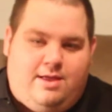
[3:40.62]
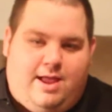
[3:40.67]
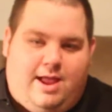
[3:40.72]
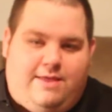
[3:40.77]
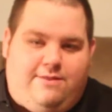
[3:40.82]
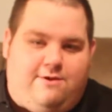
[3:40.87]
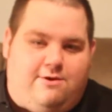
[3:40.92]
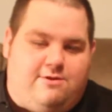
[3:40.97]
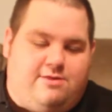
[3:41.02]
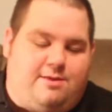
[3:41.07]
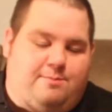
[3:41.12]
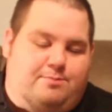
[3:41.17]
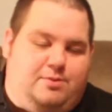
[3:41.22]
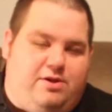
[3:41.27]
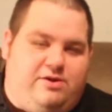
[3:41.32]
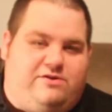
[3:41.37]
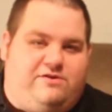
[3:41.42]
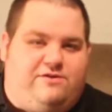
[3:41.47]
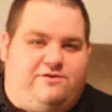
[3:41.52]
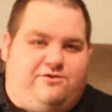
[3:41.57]
and there's a
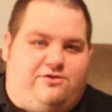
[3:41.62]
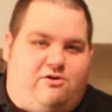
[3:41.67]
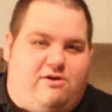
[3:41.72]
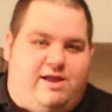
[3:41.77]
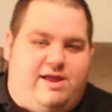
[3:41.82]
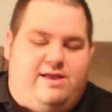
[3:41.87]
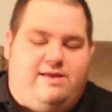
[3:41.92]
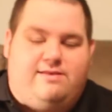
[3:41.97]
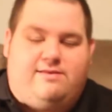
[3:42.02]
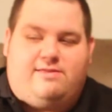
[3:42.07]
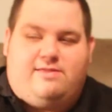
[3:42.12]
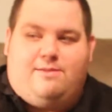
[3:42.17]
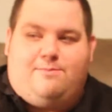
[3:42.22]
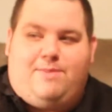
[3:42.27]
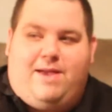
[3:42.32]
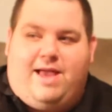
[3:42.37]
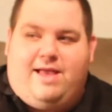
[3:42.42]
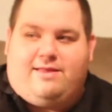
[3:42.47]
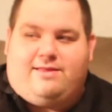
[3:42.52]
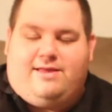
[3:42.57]
bunch of trees and the
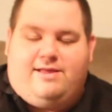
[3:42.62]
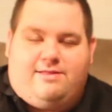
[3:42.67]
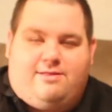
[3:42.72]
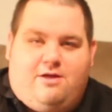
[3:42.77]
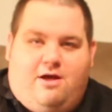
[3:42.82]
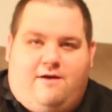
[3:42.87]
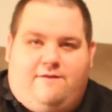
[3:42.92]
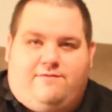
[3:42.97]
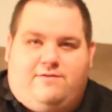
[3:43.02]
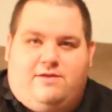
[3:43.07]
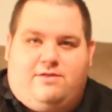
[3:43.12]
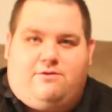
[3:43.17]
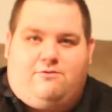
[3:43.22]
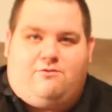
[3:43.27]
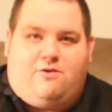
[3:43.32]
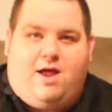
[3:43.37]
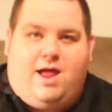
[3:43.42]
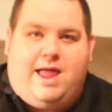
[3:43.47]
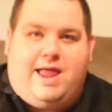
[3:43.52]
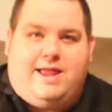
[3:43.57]
basket's off to the
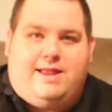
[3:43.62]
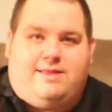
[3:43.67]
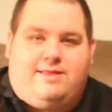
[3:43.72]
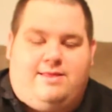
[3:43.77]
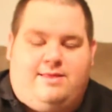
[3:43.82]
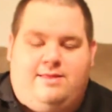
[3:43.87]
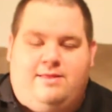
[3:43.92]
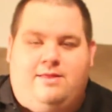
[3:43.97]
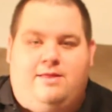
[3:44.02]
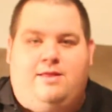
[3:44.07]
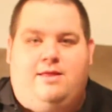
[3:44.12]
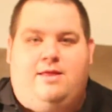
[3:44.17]
right,